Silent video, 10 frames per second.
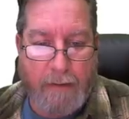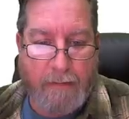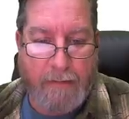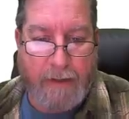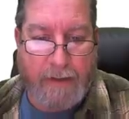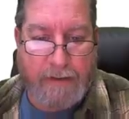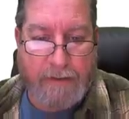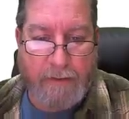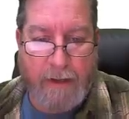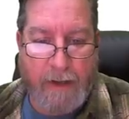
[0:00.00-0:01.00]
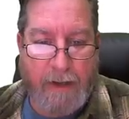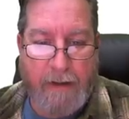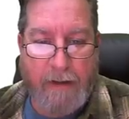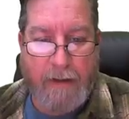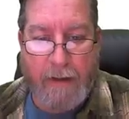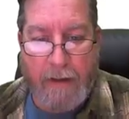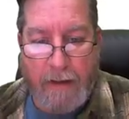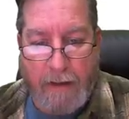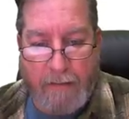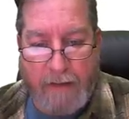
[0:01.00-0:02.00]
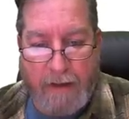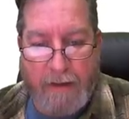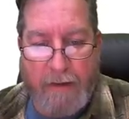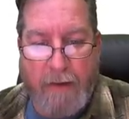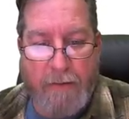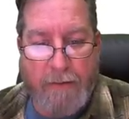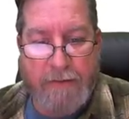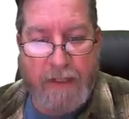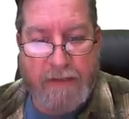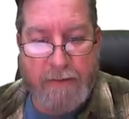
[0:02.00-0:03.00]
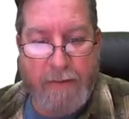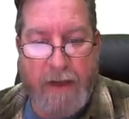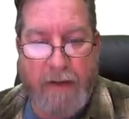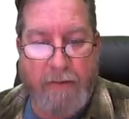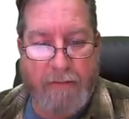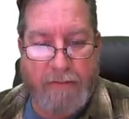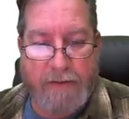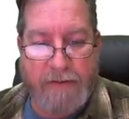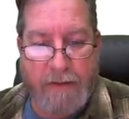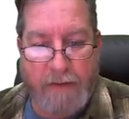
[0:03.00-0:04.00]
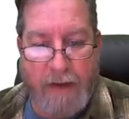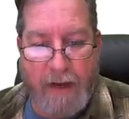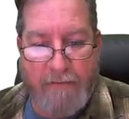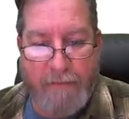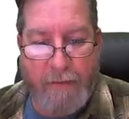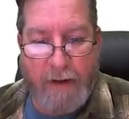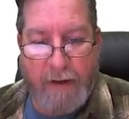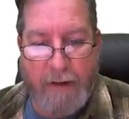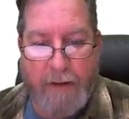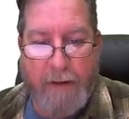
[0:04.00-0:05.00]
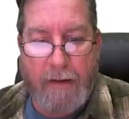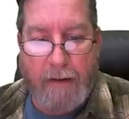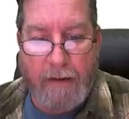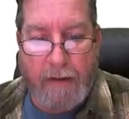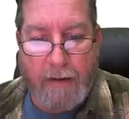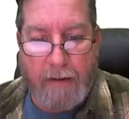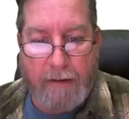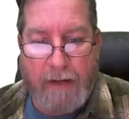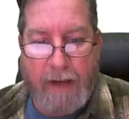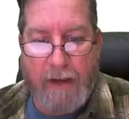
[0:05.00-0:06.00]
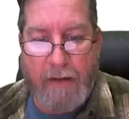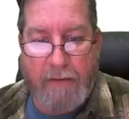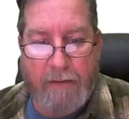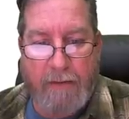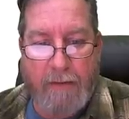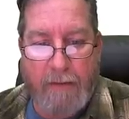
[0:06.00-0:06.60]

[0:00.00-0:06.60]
this, okay? We've got a nose that's about just under halfway down.